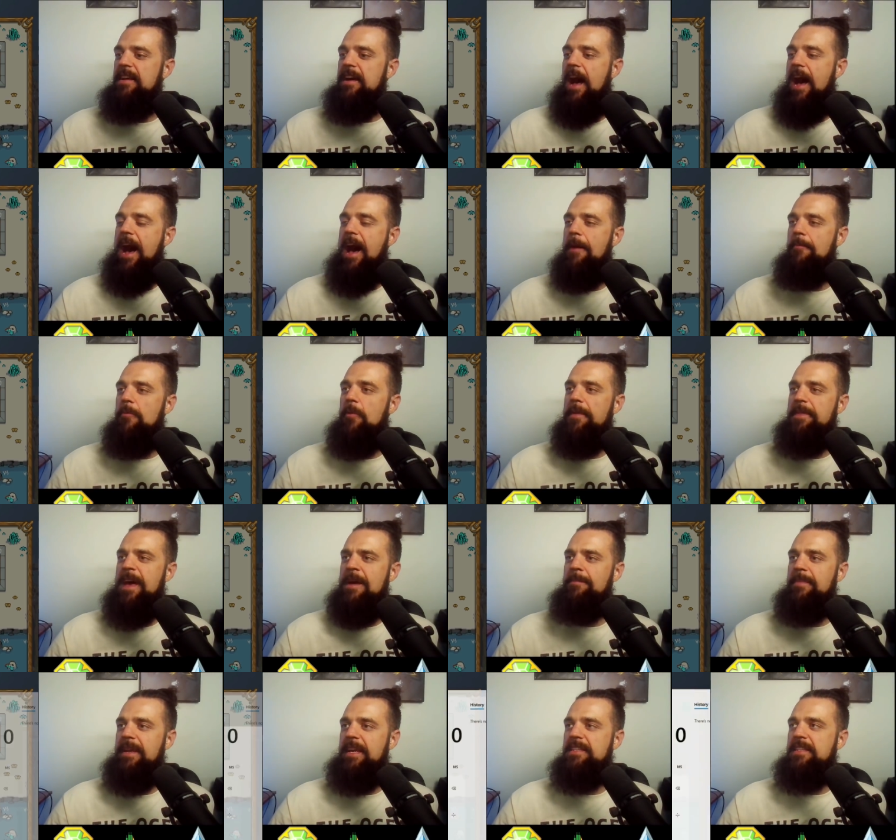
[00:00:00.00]
What
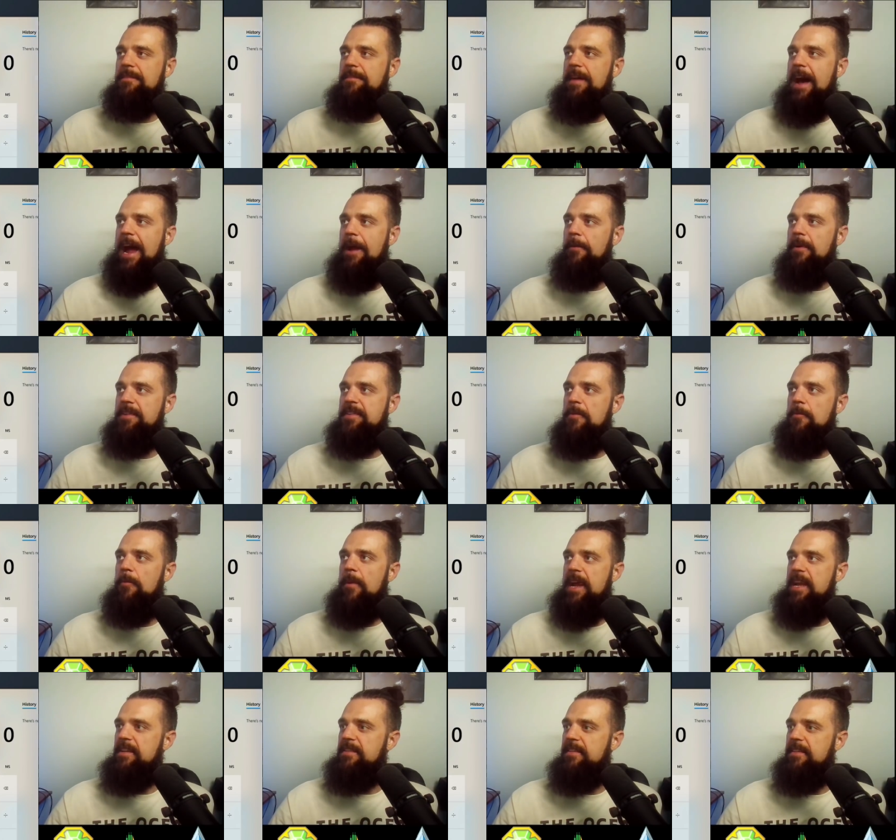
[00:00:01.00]
that means, if I were to
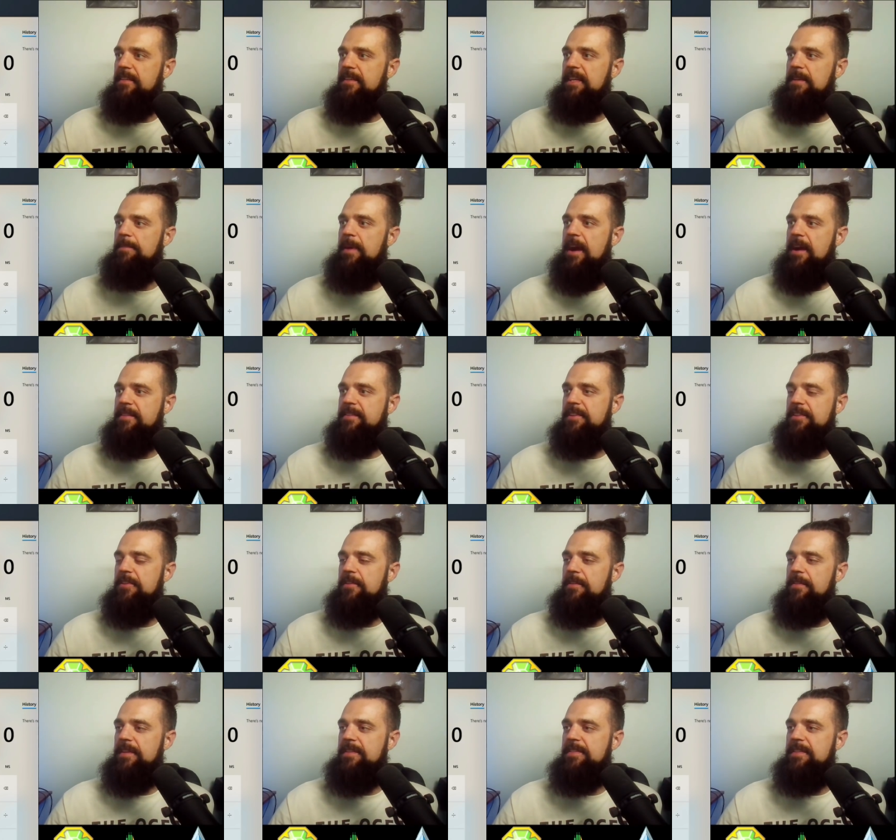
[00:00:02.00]
wait until Epoch 2
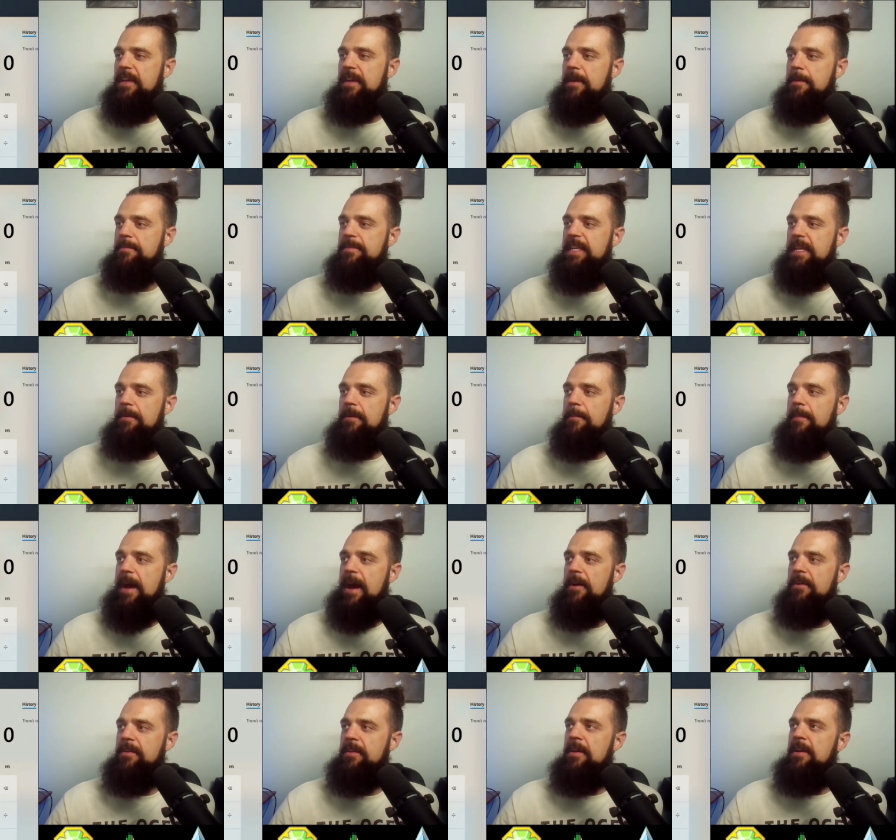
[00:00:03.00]
in this same
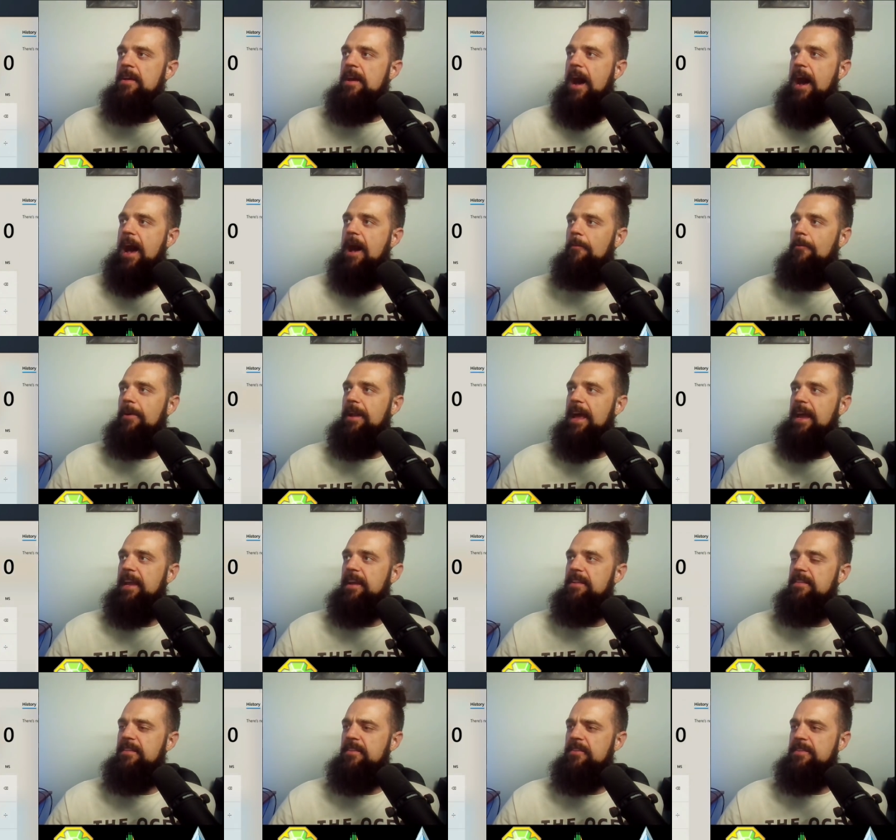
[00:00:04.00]
amount, what I
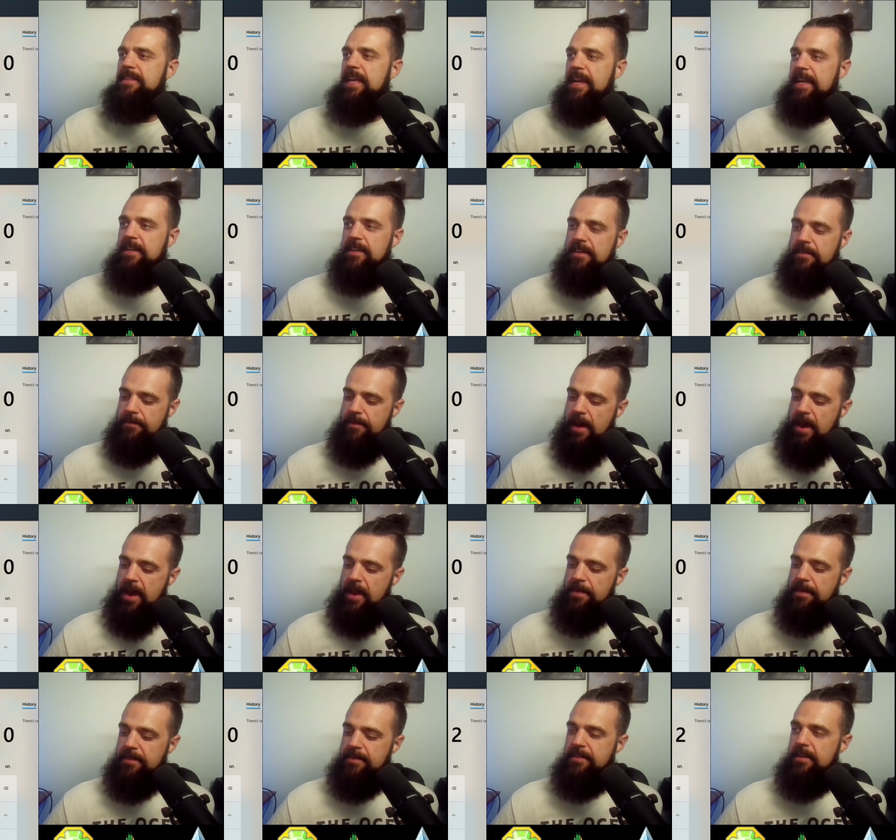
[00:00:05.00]
can do is I can
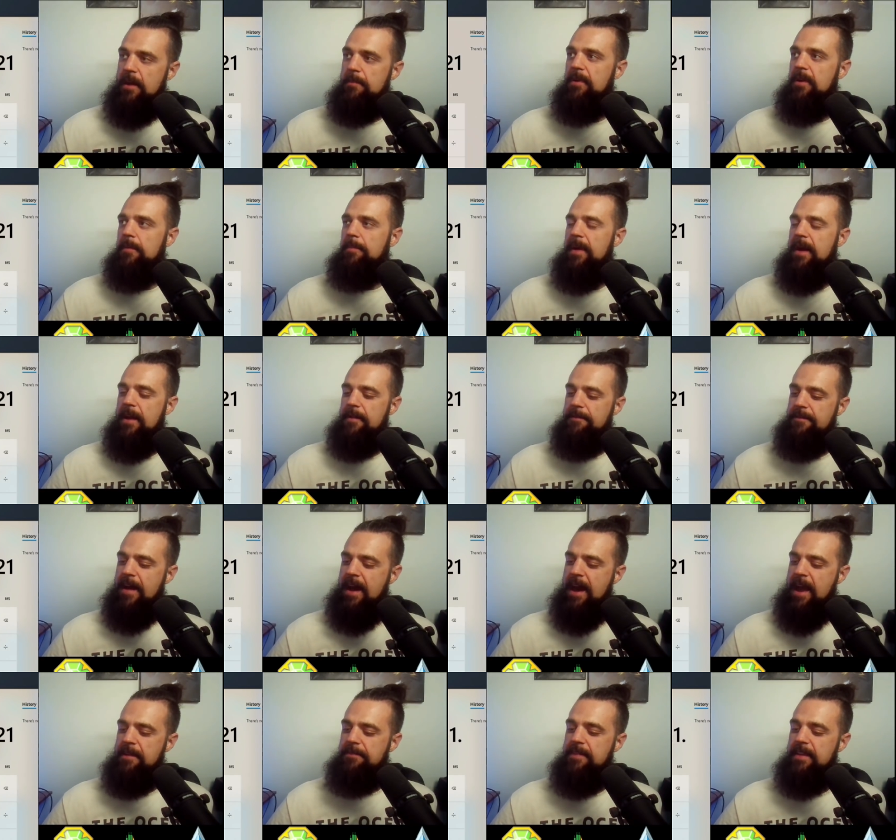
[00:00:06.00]
divide this number by
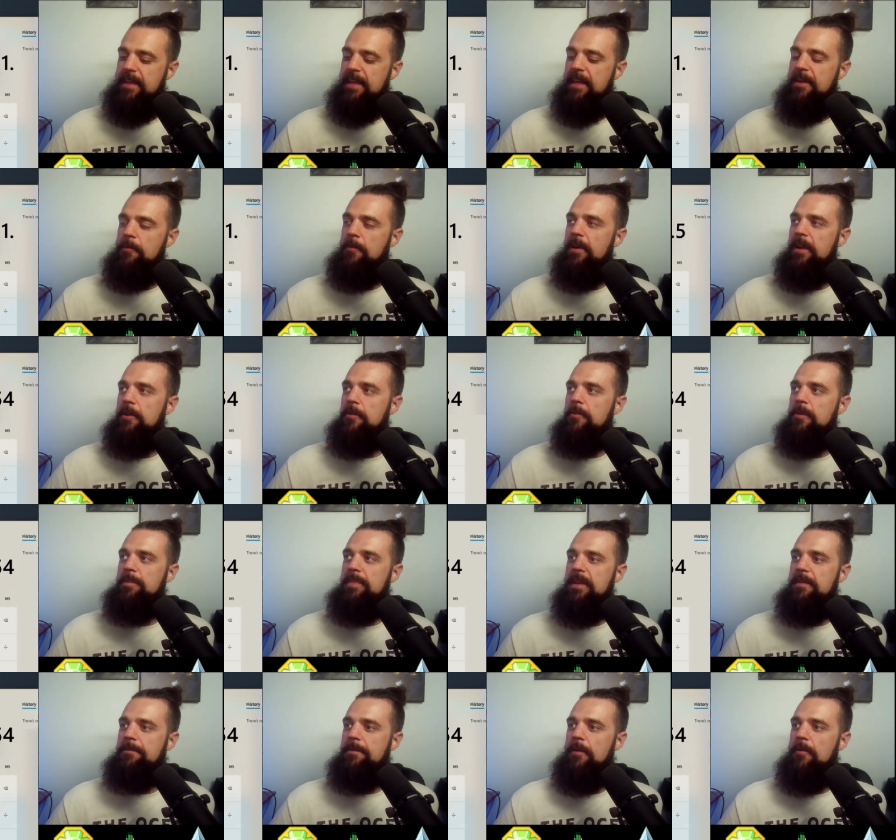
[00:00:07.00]
5 to get what it would
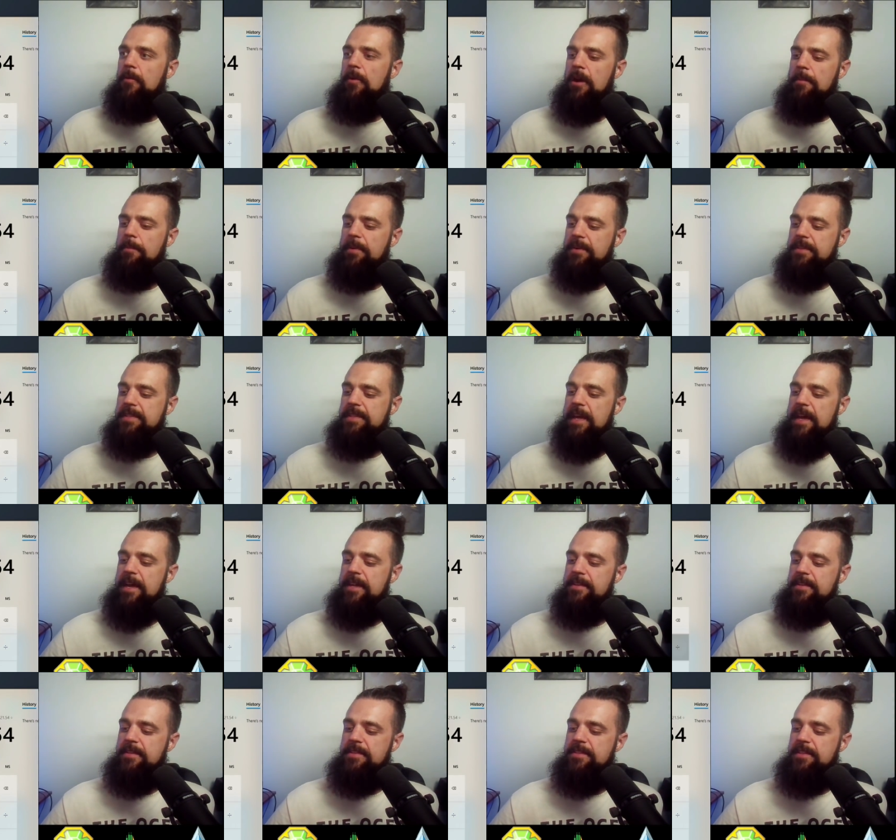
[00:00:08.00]
be for
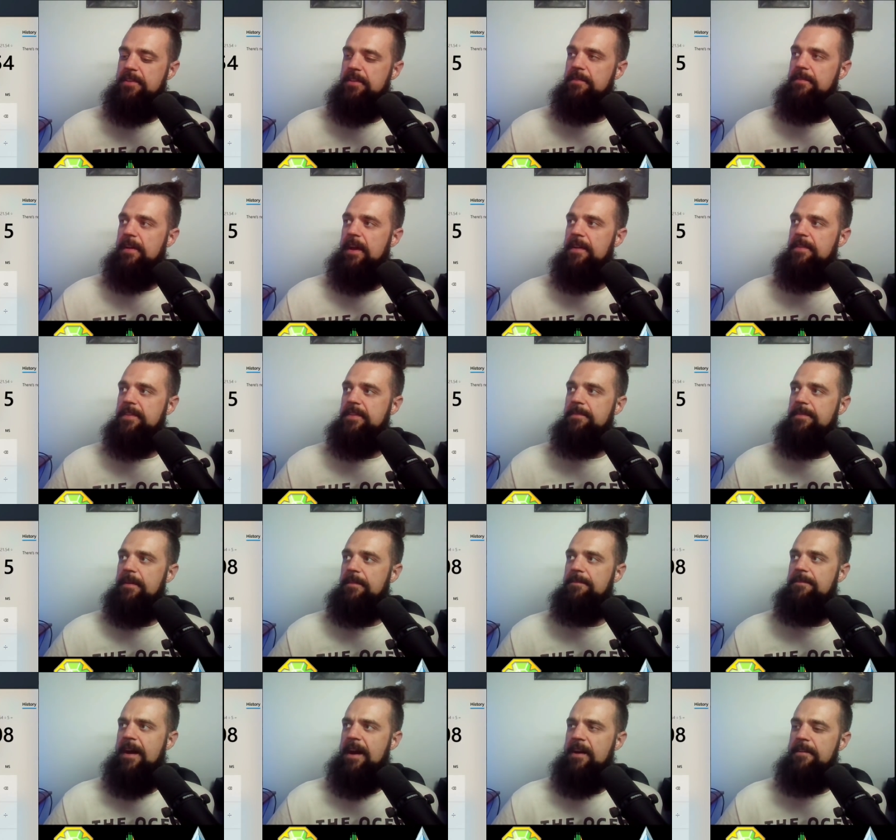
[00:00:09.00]
1%. So divide this by
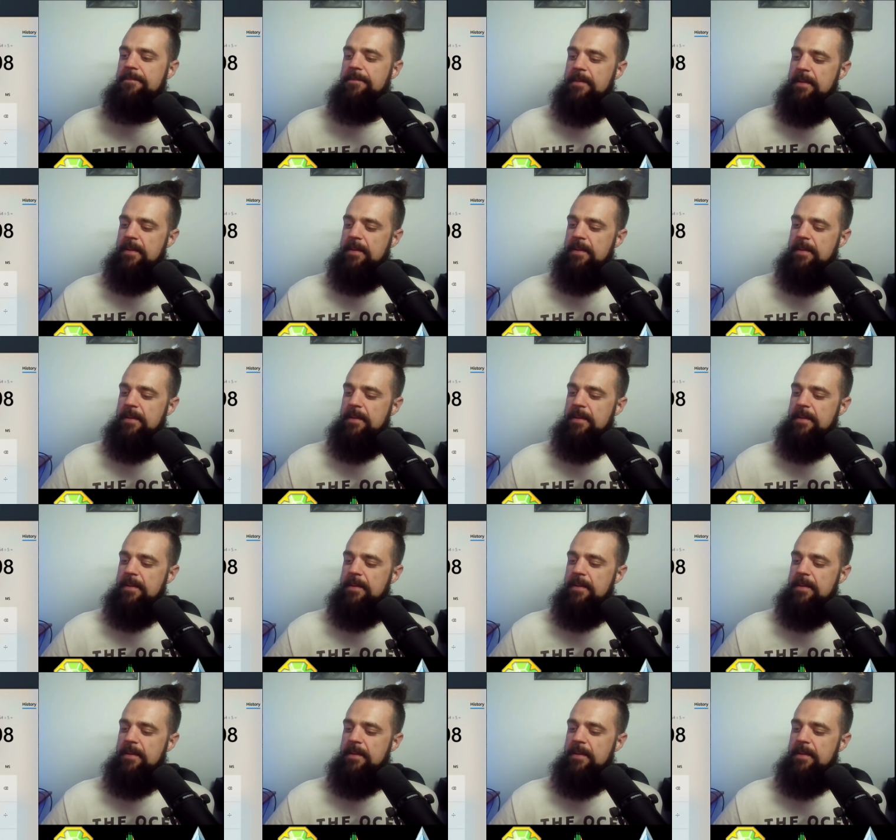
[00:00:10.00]
5,